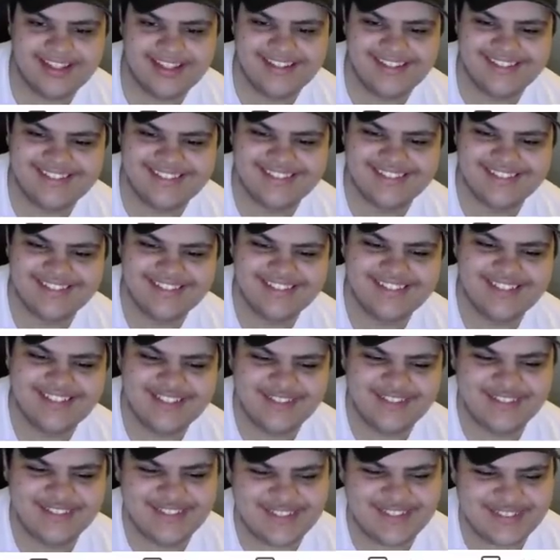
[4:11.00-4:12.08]
And
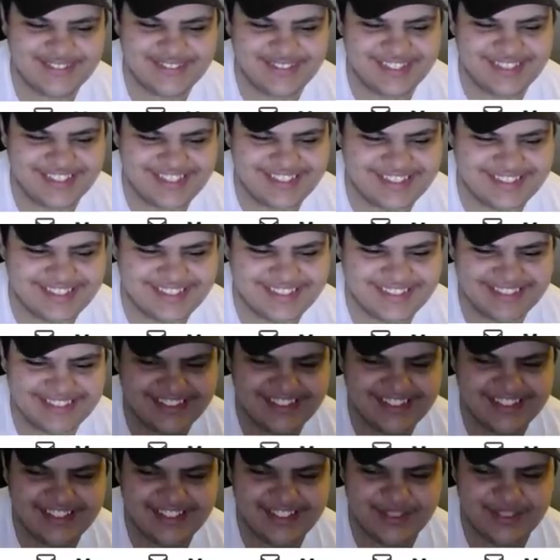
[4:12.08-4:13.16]
what's funny is
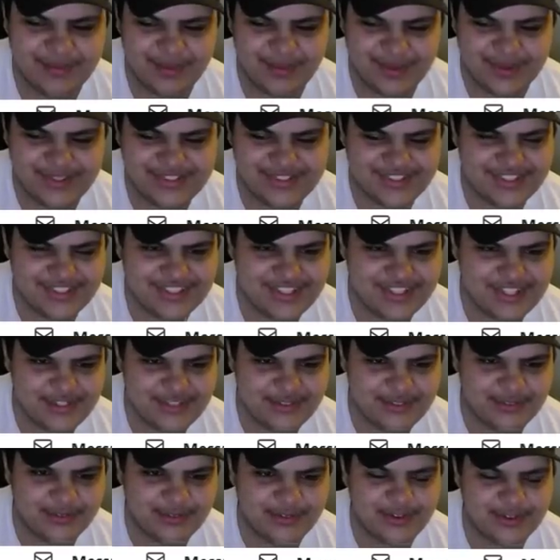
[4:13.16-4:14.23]
the person that
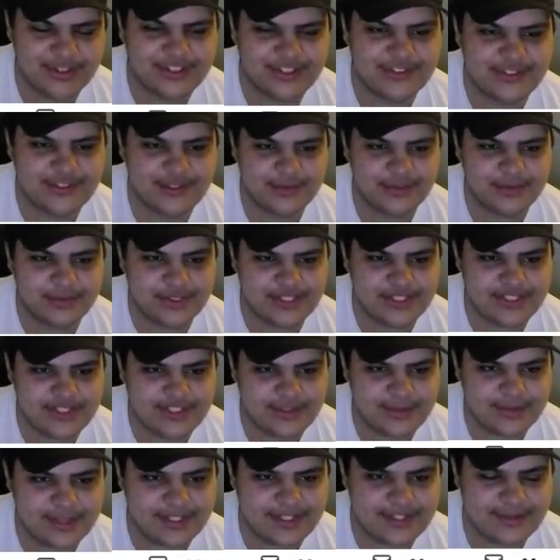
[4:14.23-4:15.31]
she's referring to when she
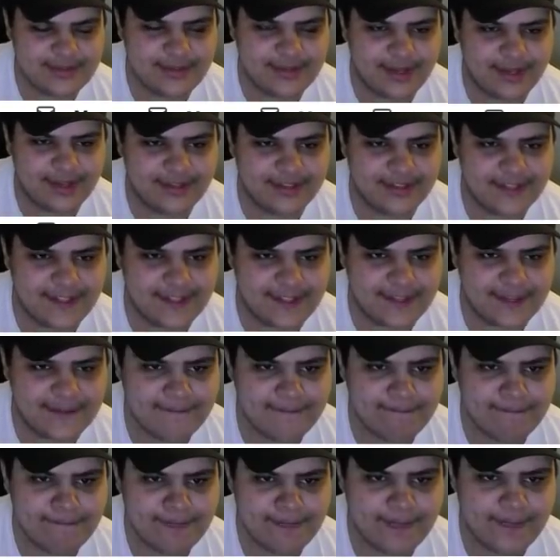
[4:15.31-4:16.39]
speaks about the
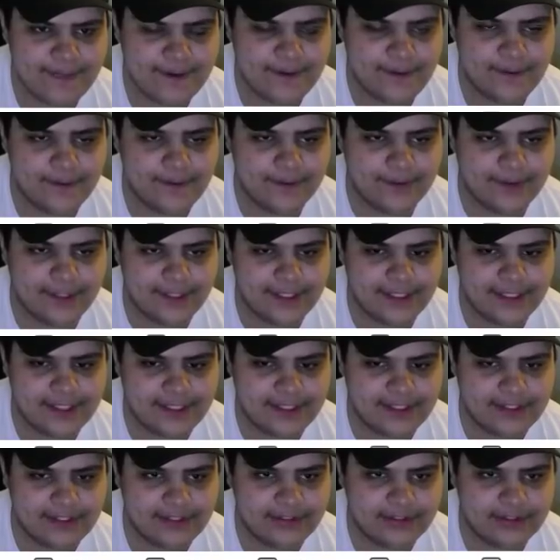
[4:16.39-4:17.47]
whole,
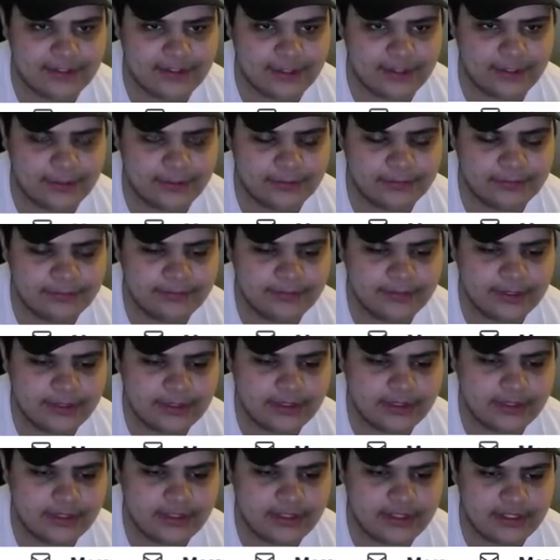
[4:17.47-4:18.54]
uh, you know,
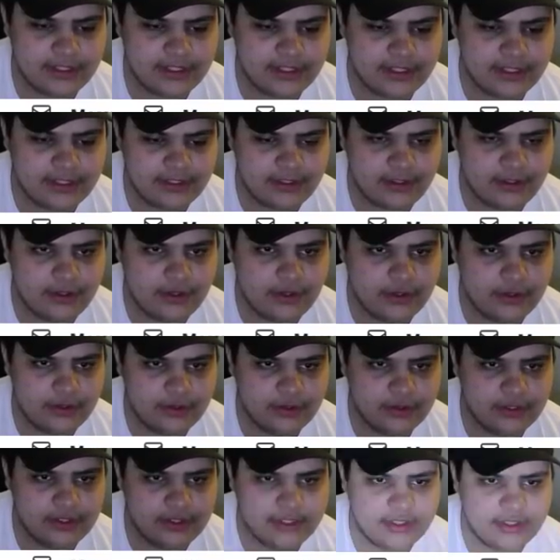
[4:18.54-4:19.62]
uh,
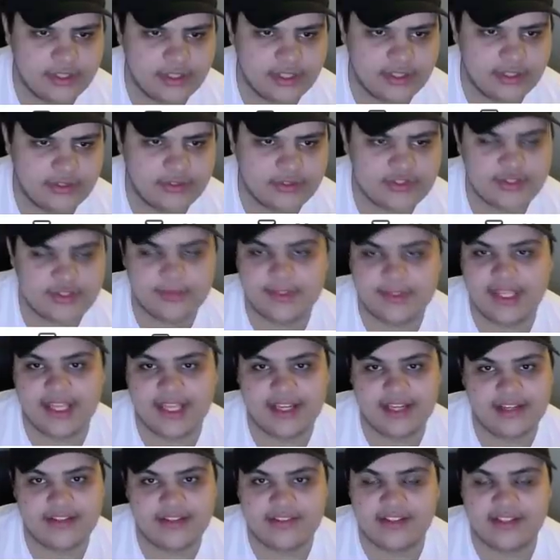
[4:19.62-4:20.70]
oh, I know some
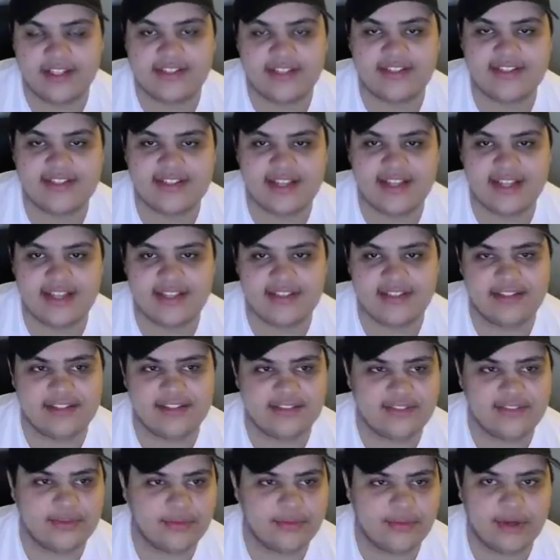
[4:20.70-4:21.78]
candidates like to say that
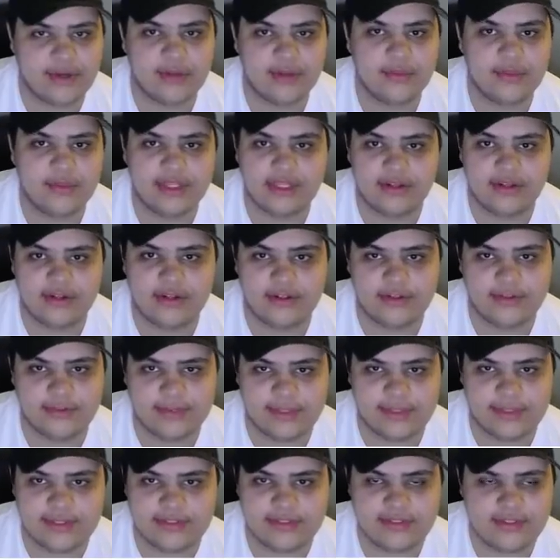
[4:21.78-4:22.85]
it's a right wing
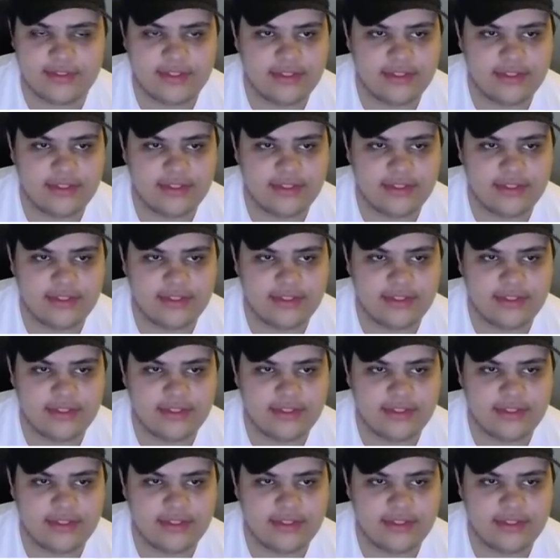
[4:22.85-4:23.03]
argument.